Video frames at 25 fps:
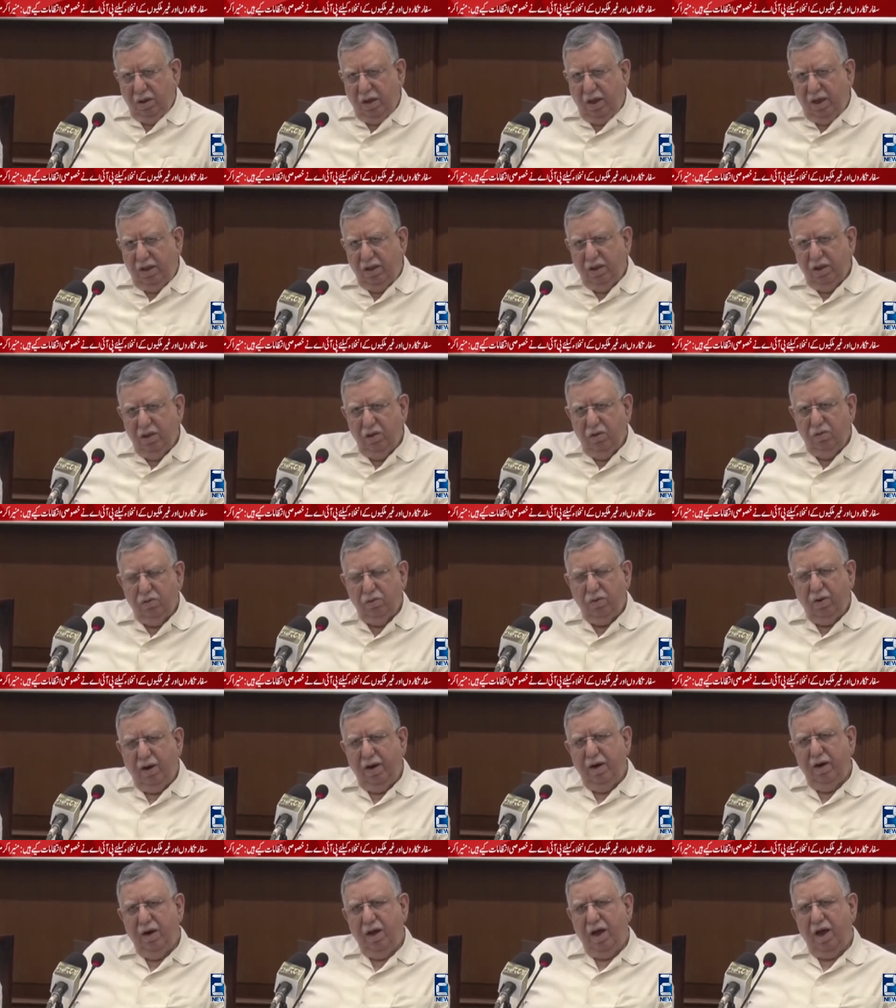I think there was
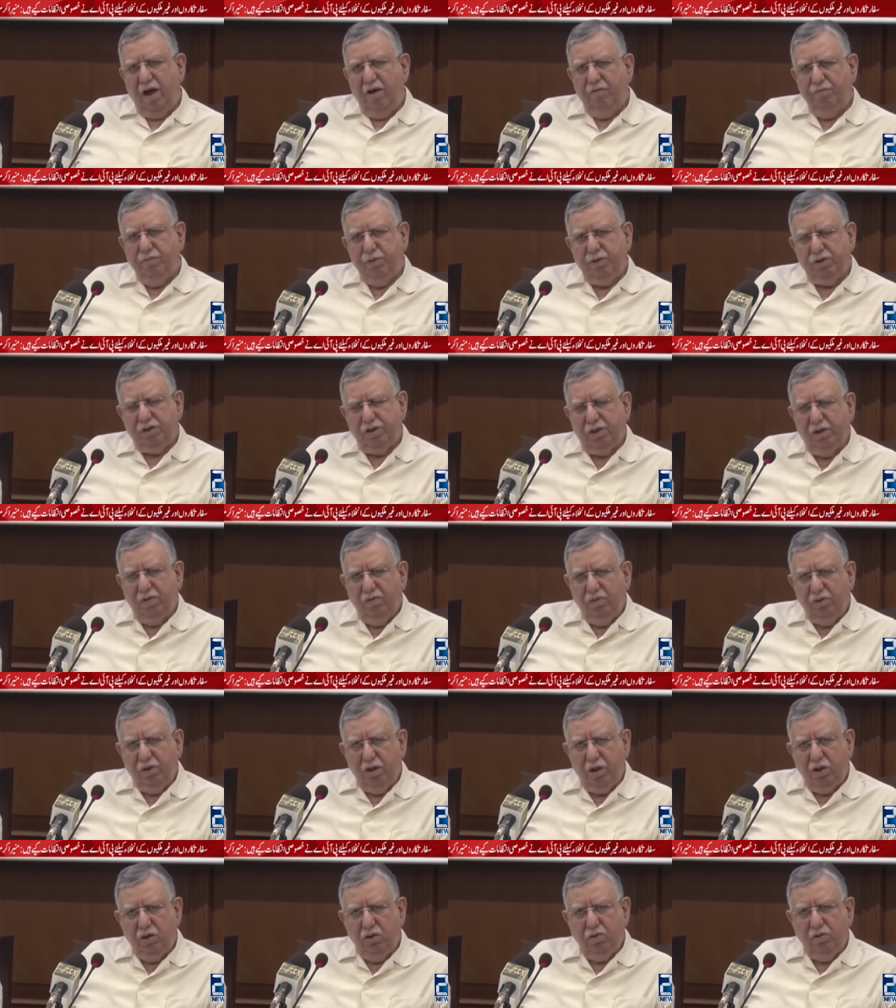one and a half percent
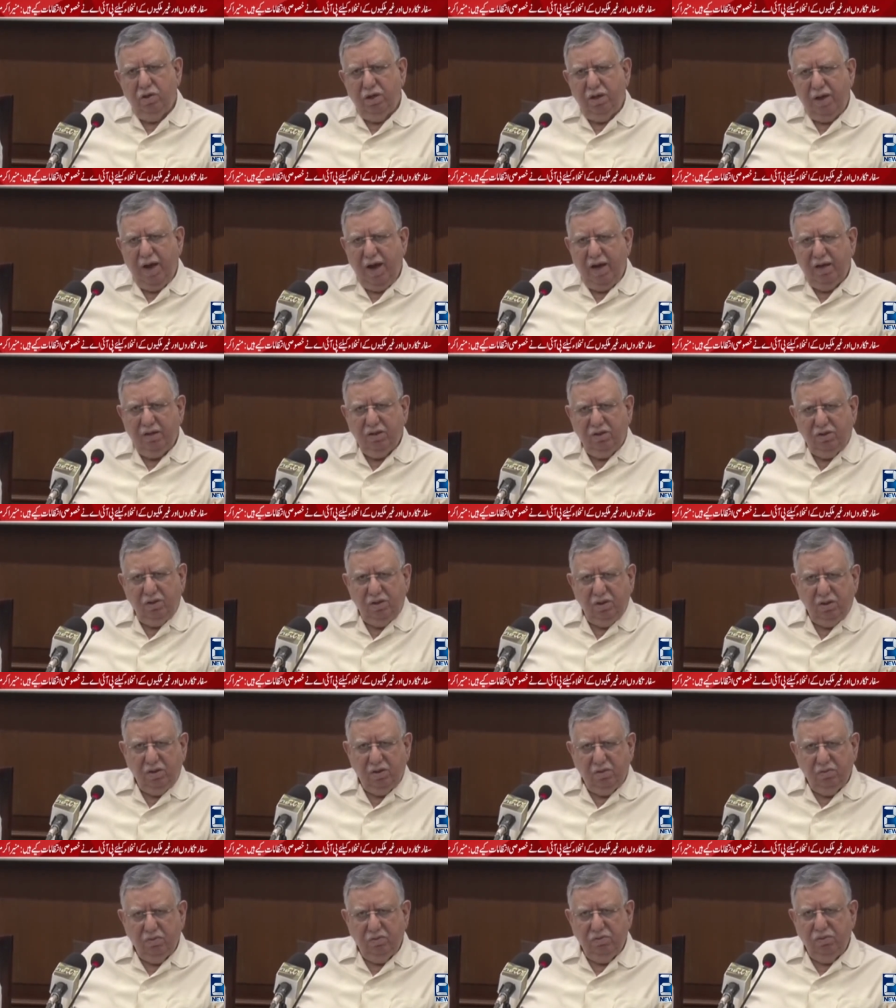of turnover
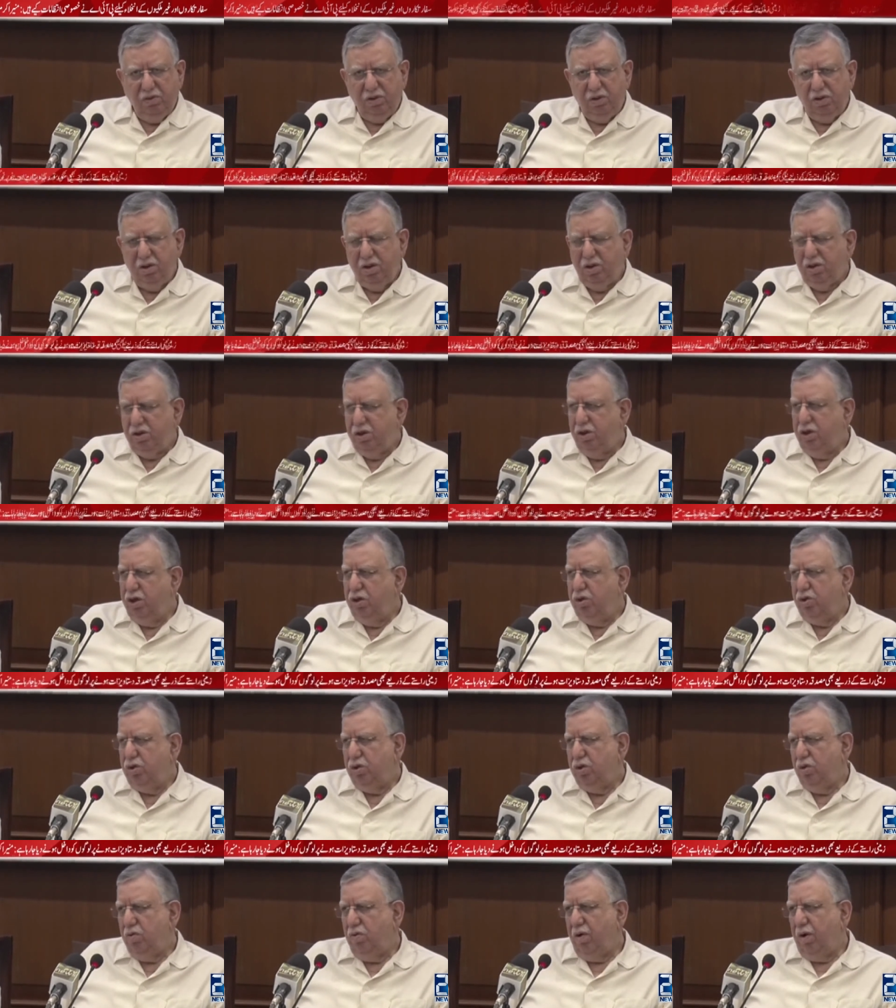tax. We just
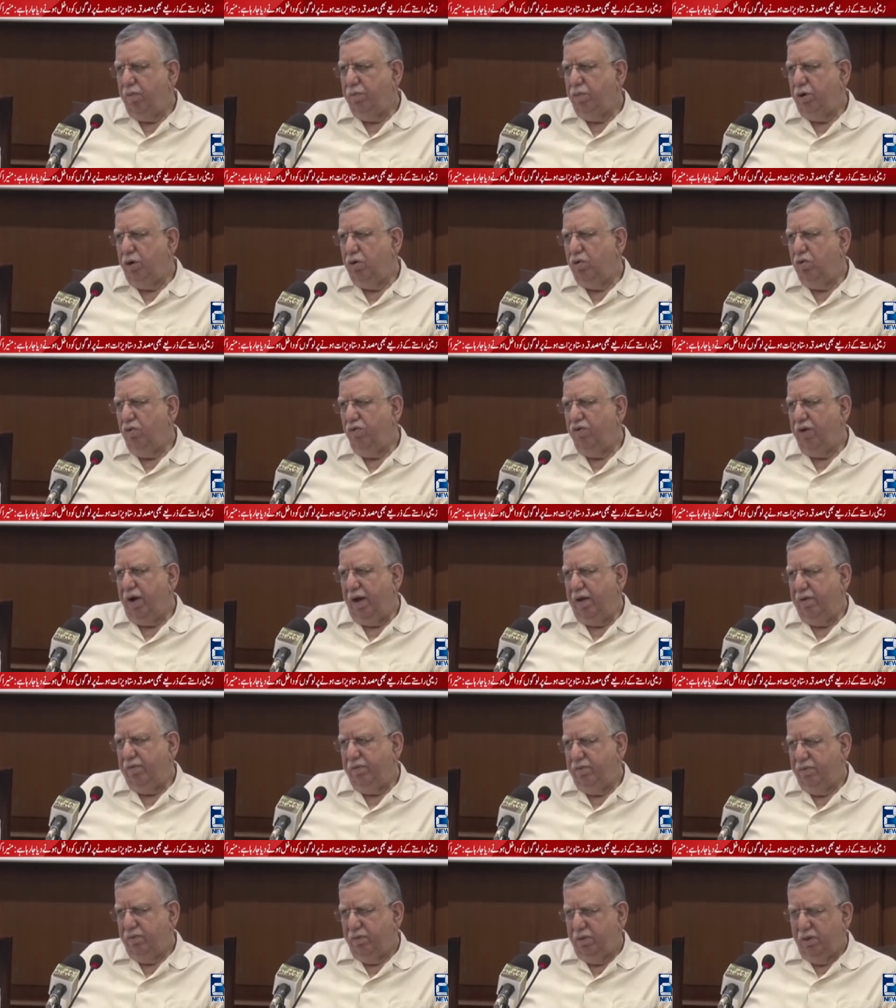reduced to
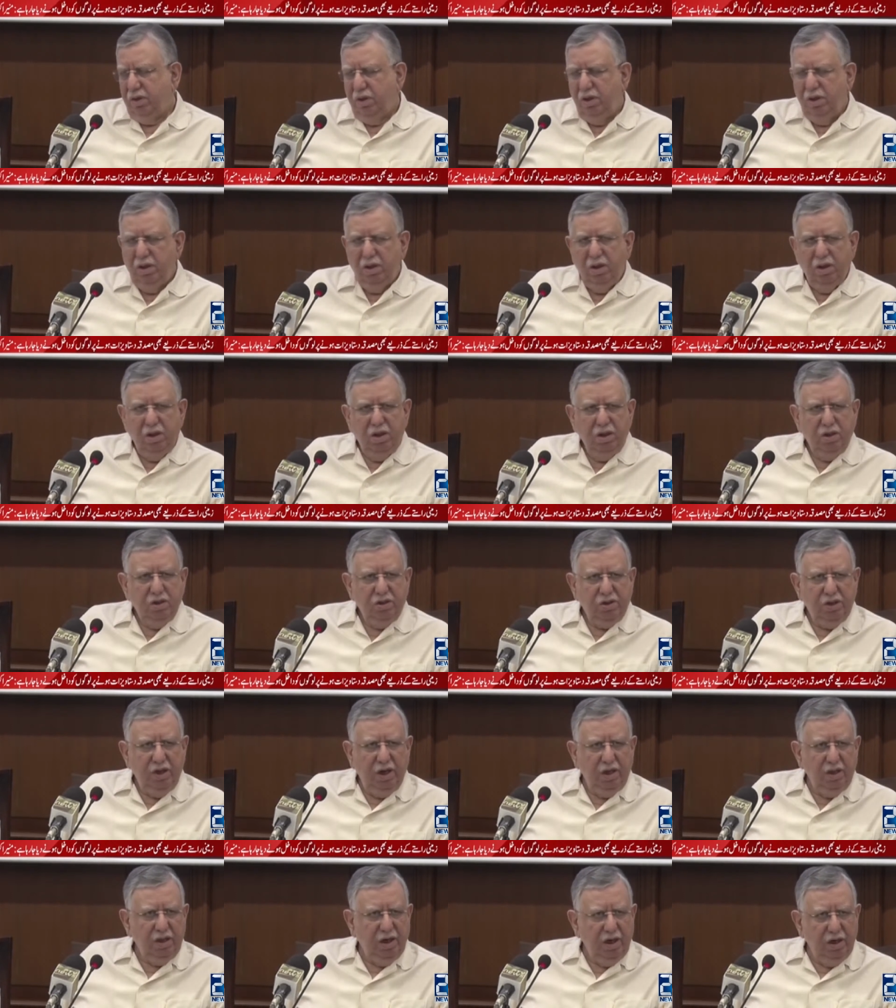1.25,
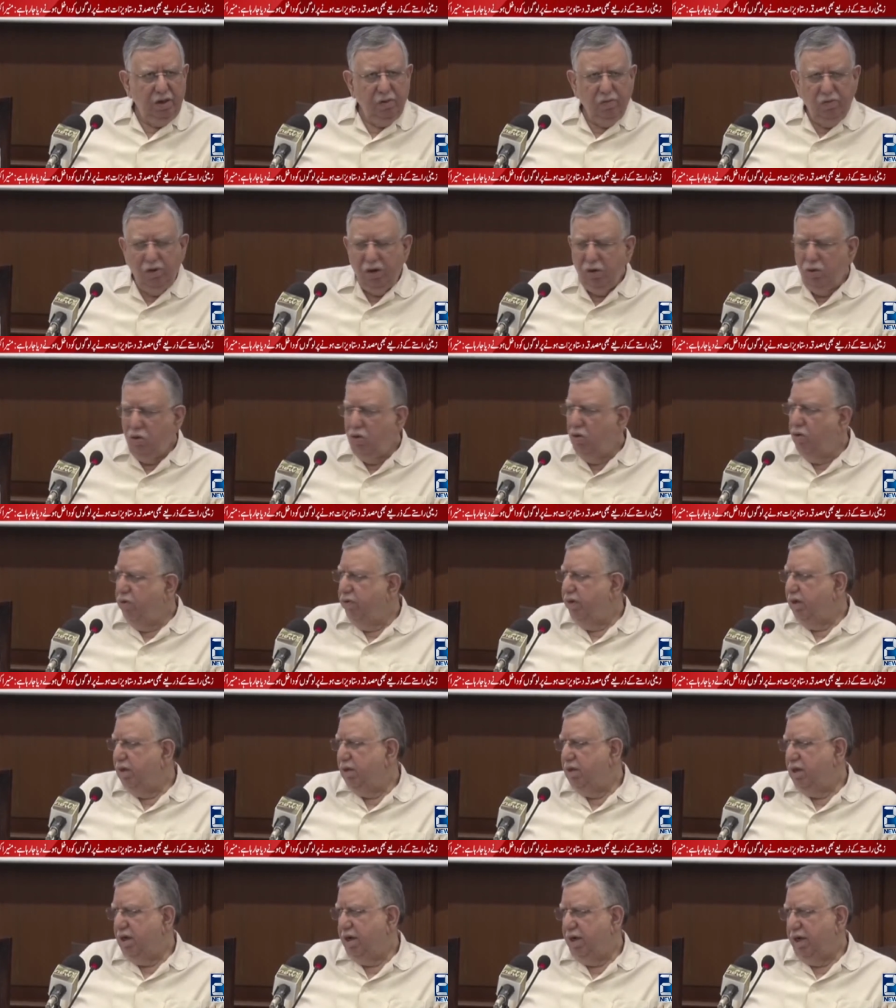saying that it will go
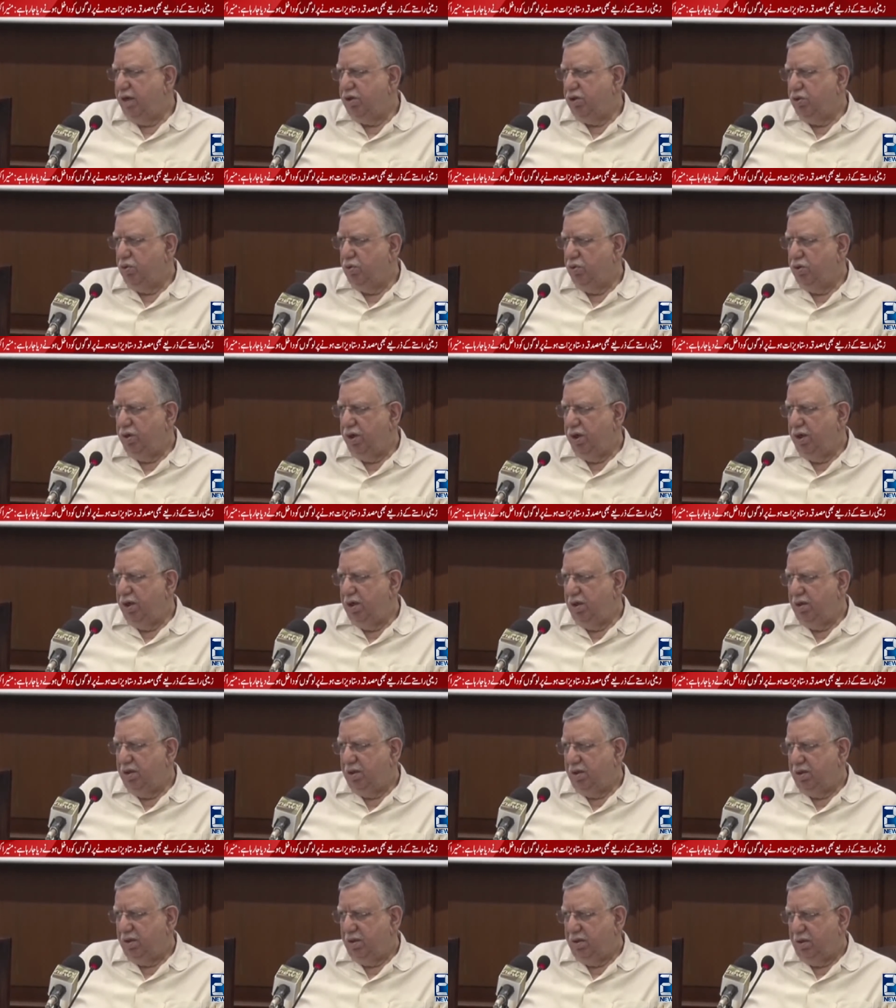away in the next two, three
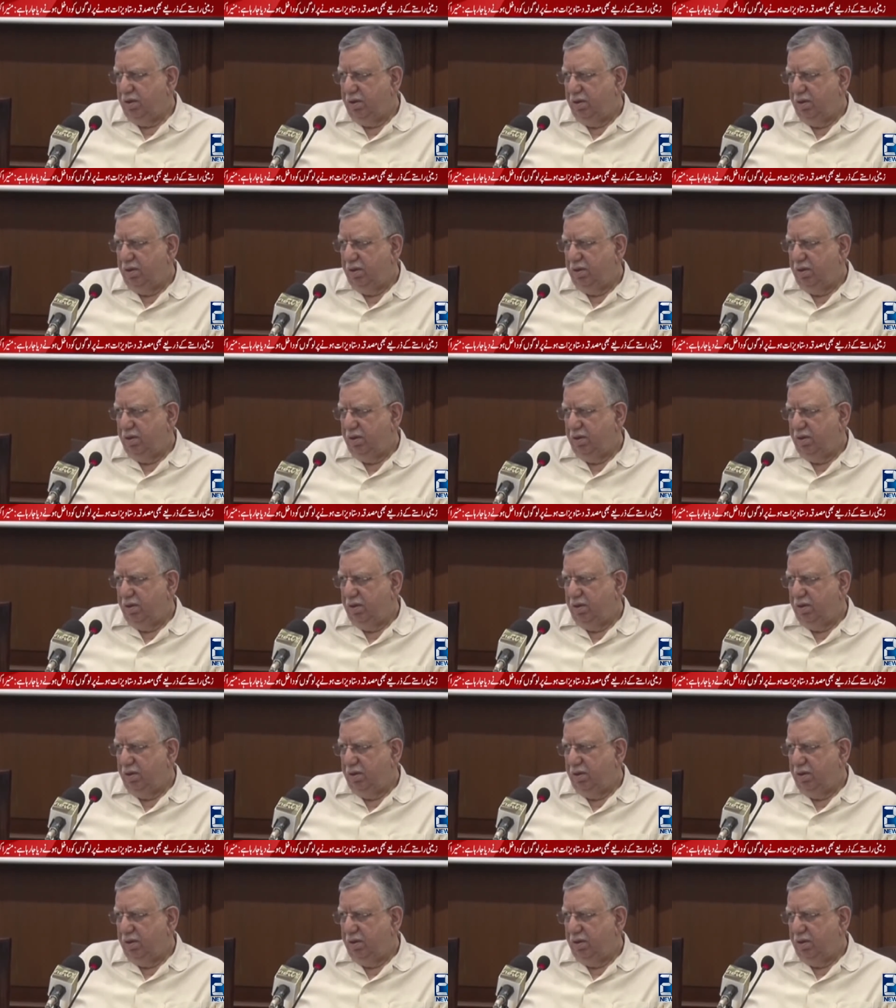years.